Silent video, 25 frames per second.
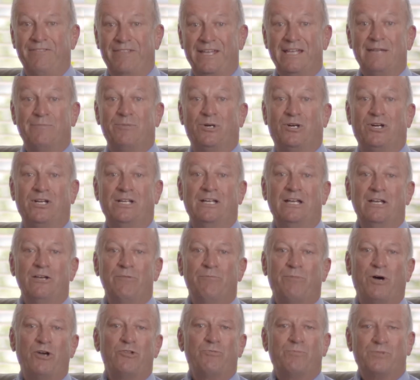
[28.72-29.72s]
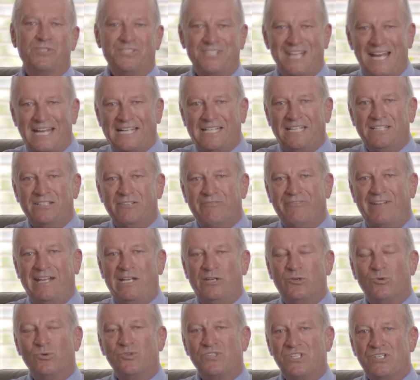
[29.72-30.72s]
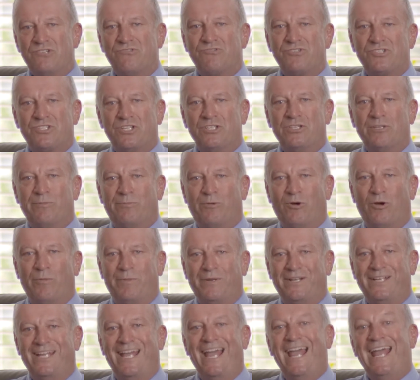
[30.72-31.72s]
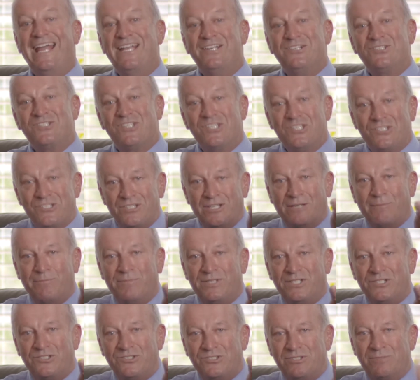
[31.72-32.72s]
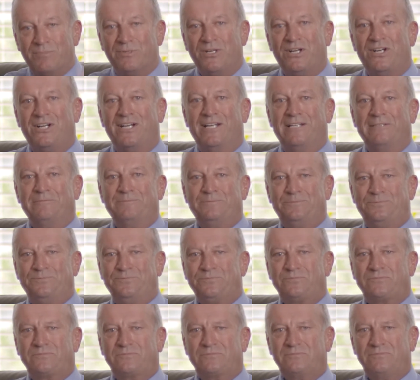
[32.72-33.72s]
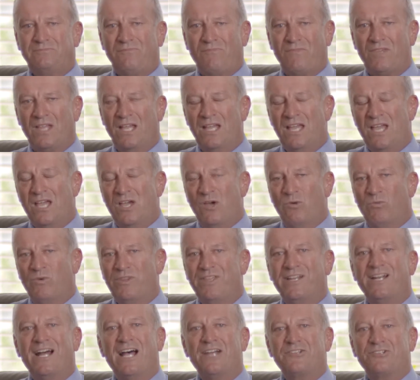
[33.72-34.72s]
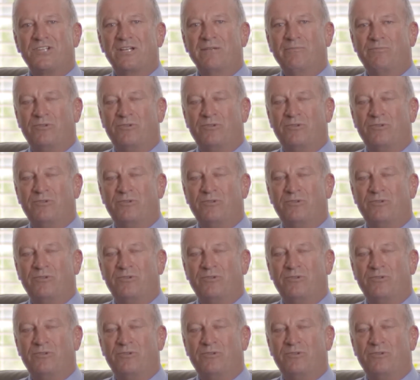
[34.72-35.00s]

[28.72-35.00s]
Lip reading: thereby both protecting the vendor's interest in the property and assisting bidders to buy. With an asking